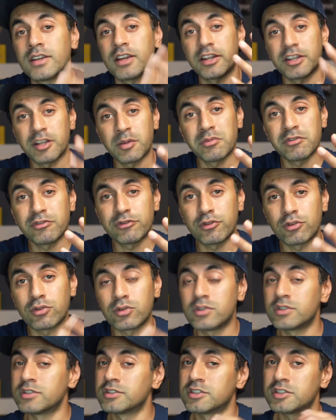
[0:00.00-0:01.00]
And number
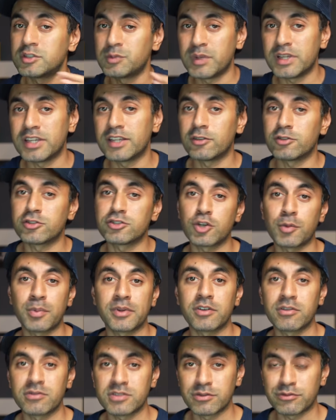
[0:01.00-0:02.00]
four, speaking on the
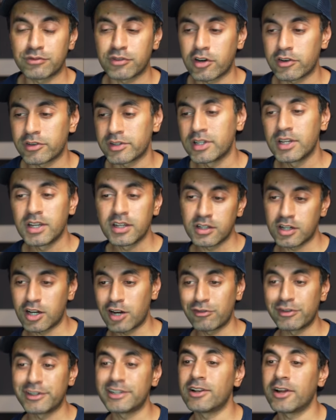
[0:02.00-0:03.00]
topic of Safari,
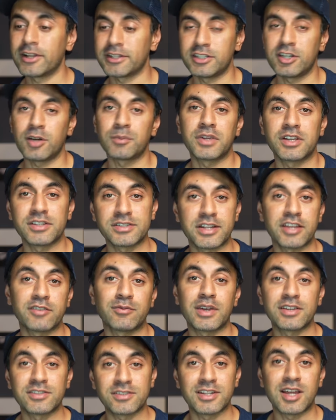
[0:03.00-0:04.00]
I really like the updates they've
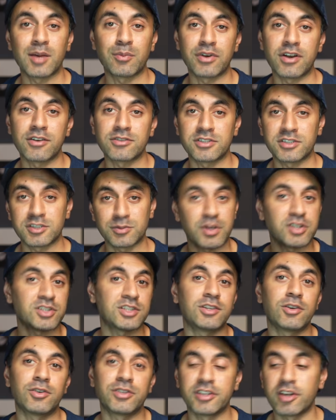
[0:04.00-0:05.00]
made to that browser,
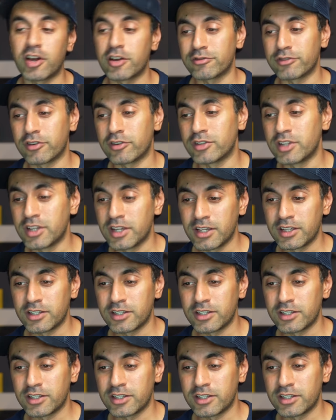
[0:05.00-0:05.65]
especially on the iPhone.